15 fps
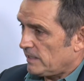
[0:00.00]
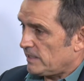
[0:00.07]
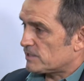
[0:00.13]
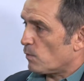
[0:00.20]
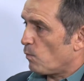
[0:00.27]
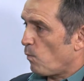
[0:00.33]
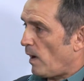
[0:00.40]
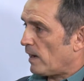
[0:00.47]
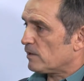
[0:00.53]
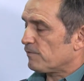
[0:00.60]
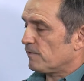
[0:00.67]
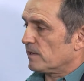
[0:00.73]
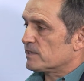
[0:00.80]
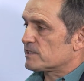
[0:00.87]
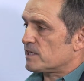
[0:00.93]
is a
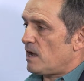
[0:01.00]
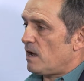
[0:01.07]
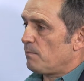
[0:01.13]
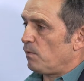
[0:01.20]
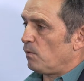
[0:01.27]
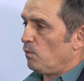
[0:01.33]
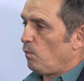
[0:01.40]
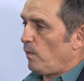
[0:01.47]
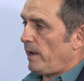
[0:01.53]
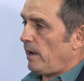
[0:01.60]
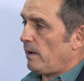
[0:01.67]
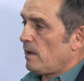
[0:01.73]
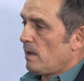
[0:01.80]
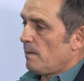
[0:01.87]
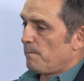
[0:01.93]
wonderful example
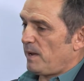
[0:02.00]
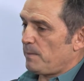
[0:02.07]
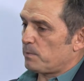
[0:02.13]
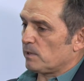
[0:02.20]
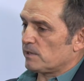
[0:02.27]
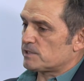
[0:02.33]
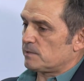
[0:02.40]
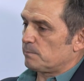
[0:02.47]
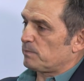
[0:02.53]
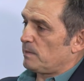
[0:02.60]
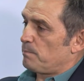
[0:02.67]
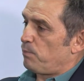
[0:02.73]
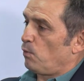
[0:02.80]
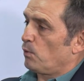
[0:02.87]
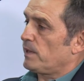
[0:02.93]
where people are simply
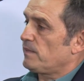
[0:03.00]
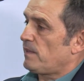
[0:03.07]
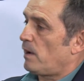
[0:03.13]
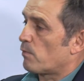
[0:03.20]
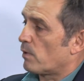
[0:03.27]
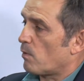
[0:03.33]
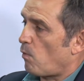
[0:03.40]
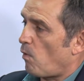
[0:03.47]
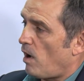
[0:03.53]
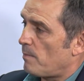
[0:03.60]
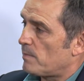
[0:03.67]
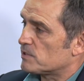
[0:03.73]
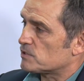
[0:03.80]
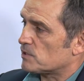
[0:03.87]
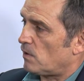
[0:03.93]
putting their
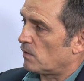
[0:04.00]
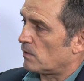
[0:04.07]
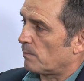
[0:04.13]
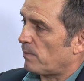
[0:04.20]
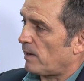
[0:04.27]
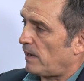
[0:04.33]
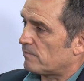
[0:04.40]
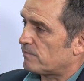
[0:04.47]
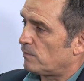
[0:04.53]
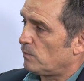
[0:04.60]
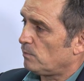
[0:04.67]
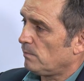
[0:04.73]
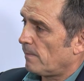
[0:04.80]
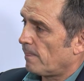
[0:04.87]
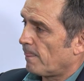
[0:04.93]
requirements on a
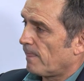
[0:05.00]
platform